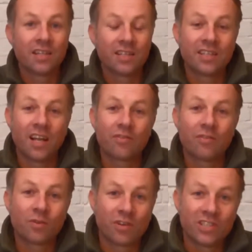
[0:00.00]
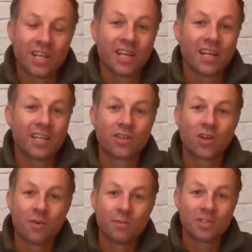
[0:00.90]
delightful creature here is the
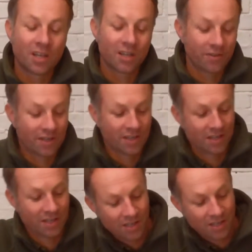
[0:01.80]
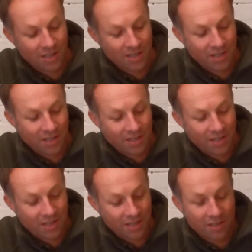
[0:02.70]
common toad,
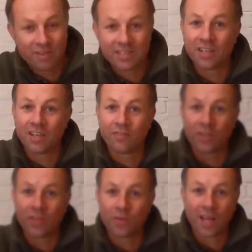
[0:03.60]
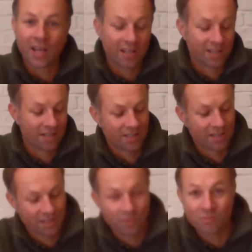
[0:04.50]
a resident of the UK.
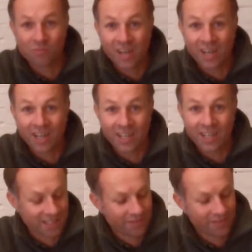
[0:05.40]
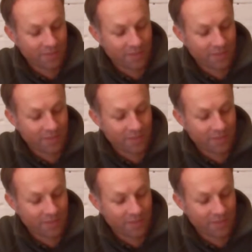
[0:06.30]
We're really lucky to have them.